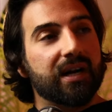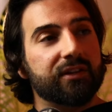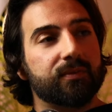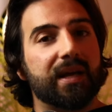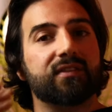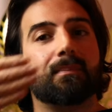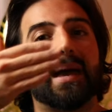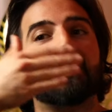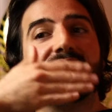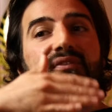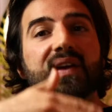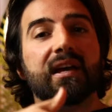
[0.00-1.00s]
God's rest. Man
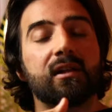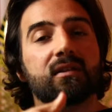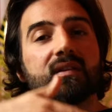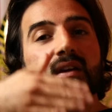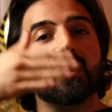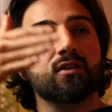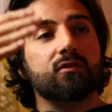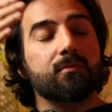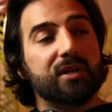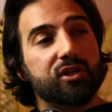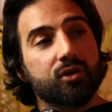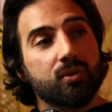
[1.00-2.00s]
failed to
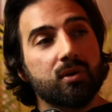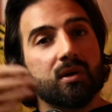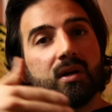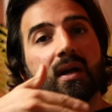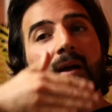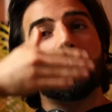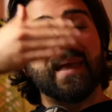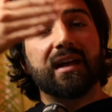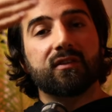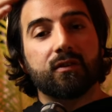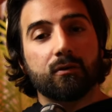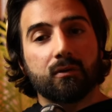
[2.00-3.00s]
mature
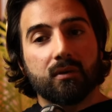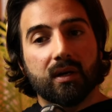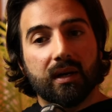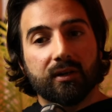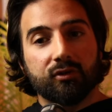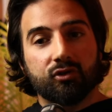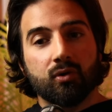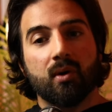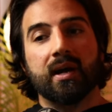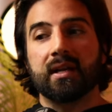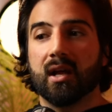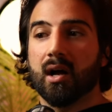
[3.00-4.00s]
and to
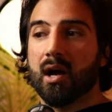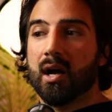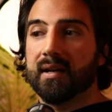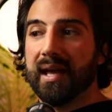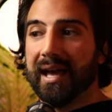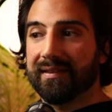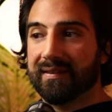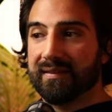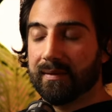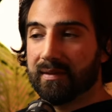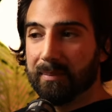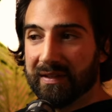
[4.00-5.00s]
join God and
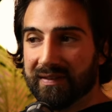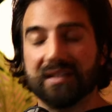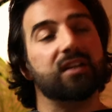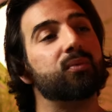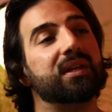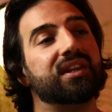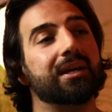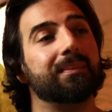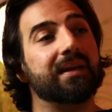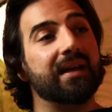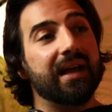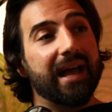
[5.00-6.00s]
be seated with
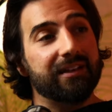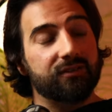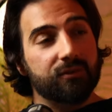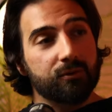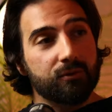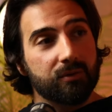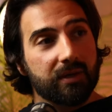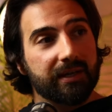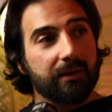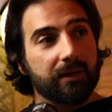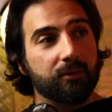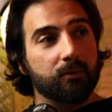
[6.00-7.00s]
him and to
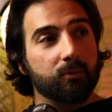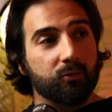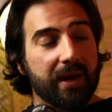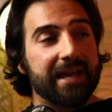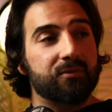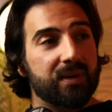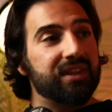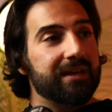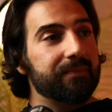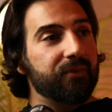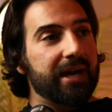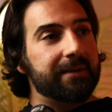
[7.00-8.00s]
reign with
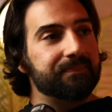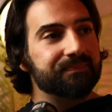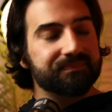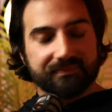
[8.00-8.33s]
him, right?